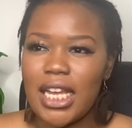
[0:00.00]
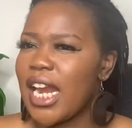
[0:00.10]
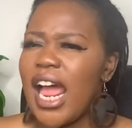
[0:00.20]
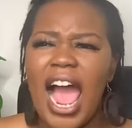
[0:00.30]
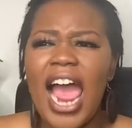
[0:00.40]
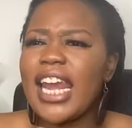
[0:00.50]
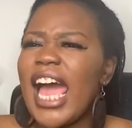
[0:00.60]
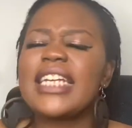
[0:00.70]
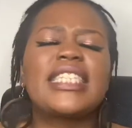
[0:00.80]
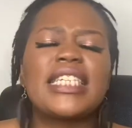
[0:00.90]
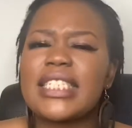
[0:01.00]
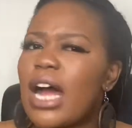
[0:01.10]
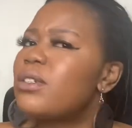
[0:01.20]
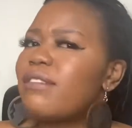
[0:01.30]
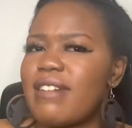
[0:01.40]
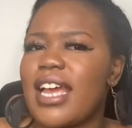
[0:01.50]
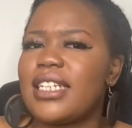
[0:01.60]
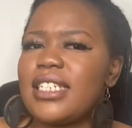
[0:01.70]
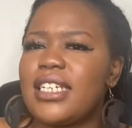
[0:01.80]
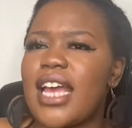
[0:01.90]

and I liked the sound of 90.